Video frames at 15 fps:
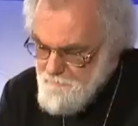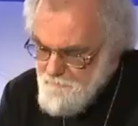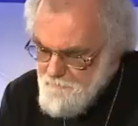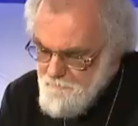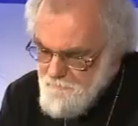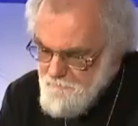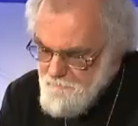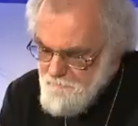
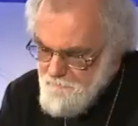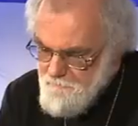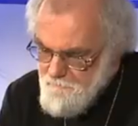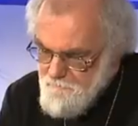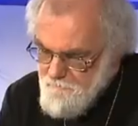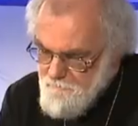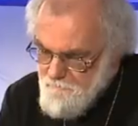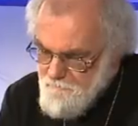
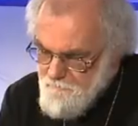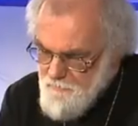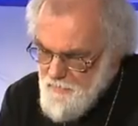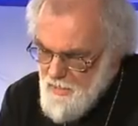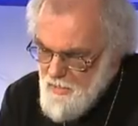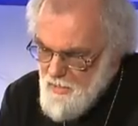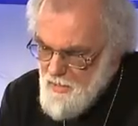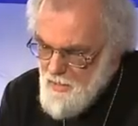
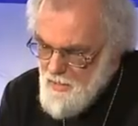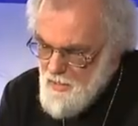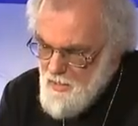Nobody speaks.